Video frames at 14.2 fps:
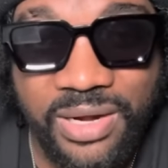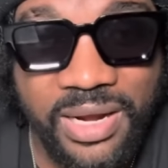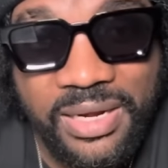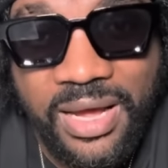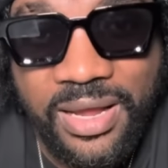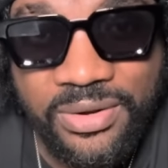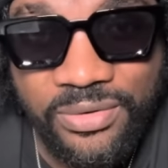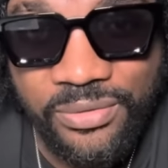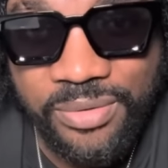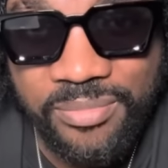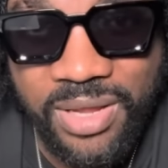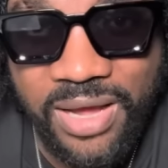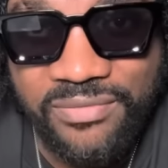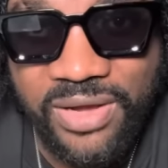and I know
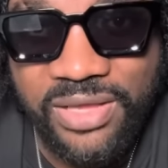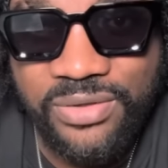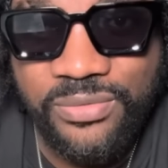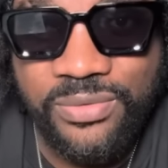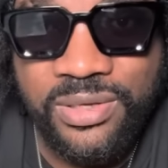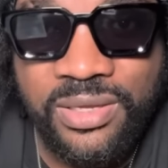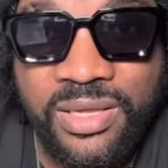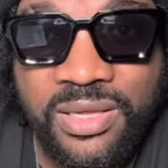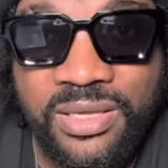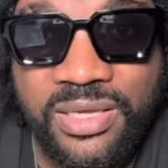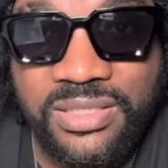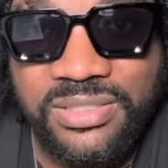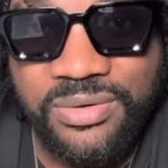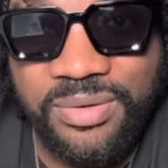him now have a youth.
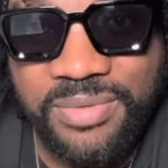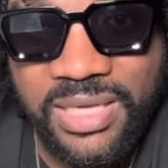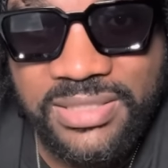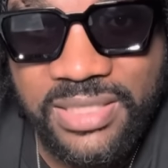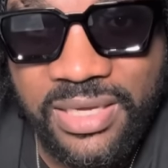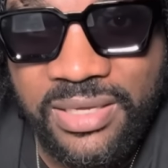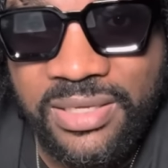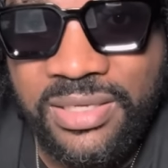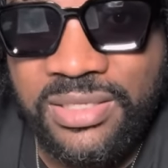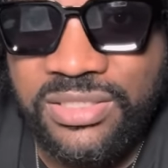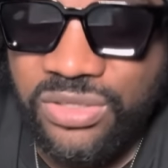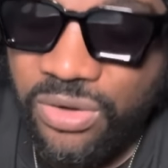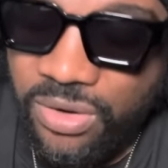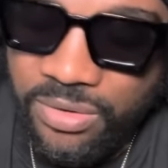You see what I mean? I say,
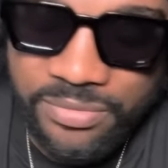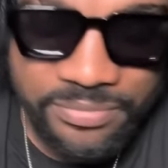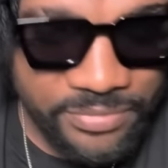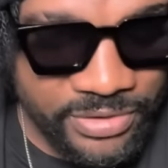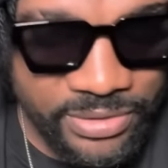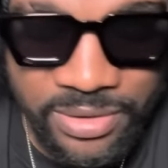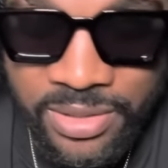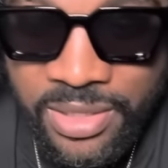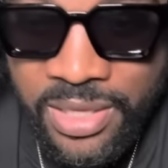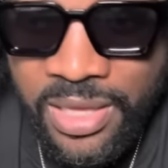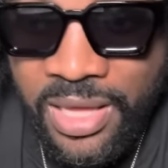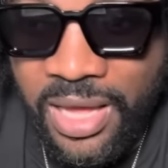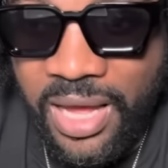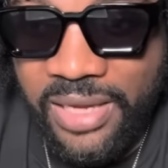so
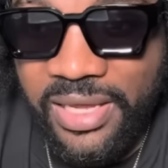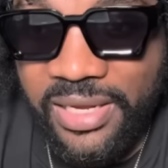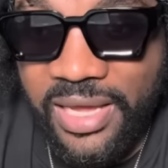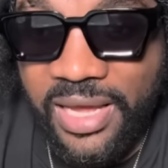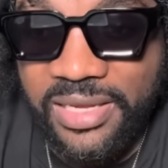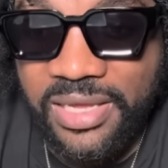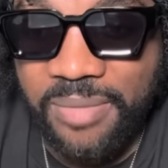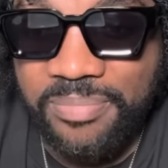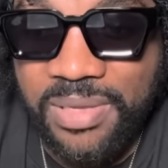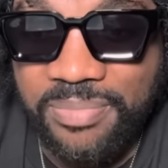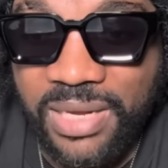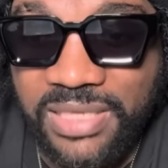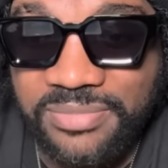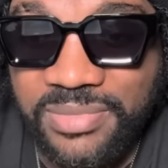at the end of the day,
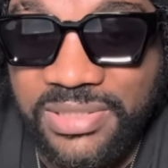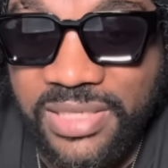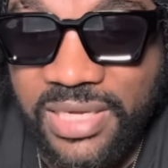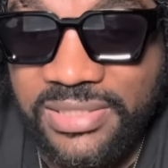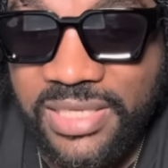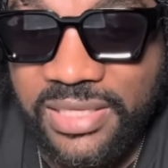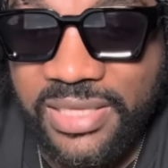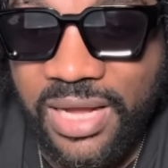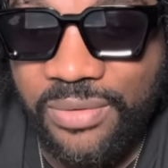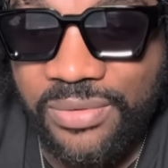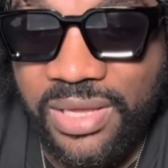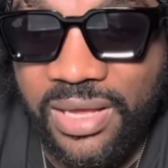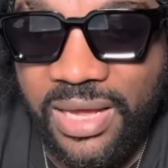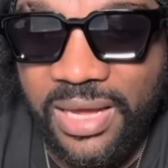people, as me say, it's set
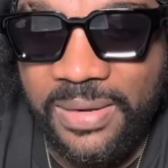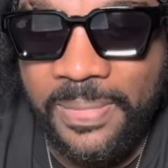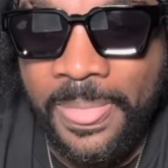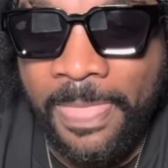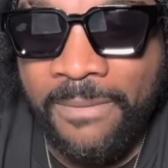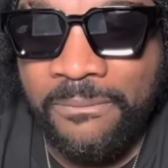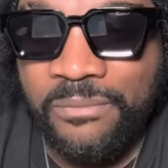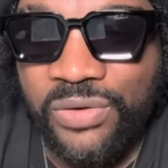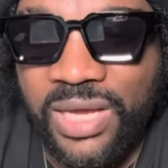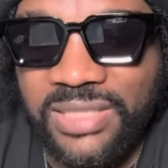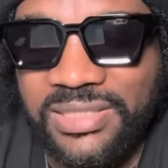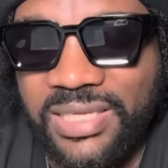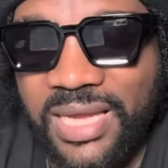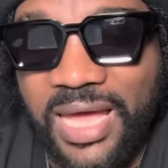away. And but
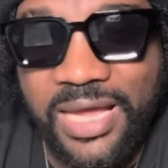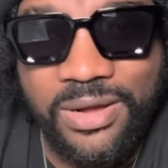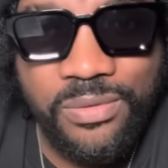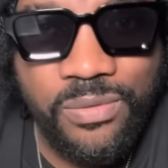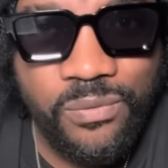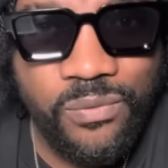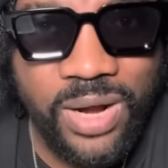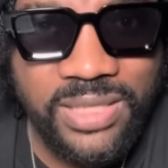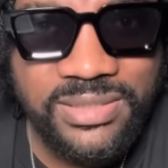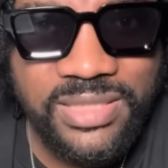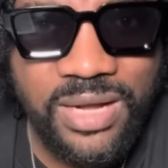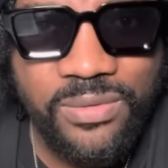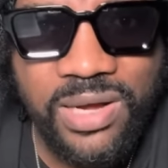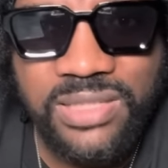I see, like, once
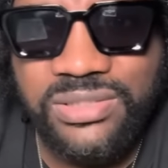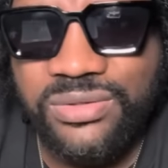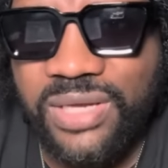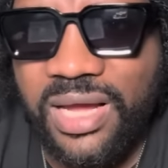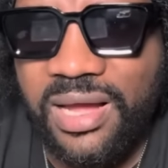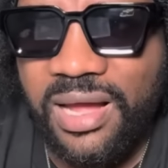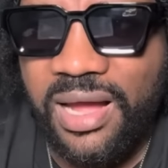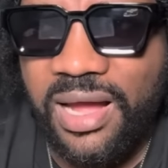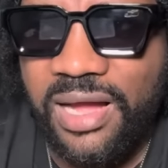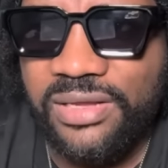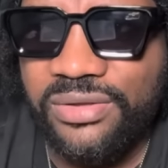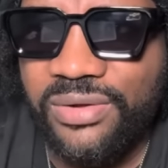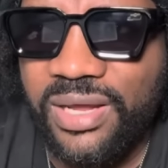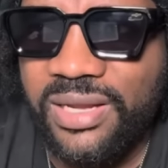and once without
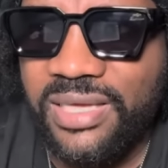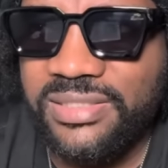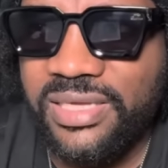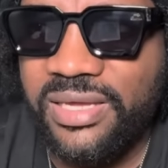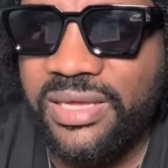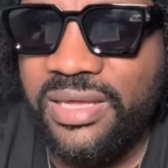argue, and I say,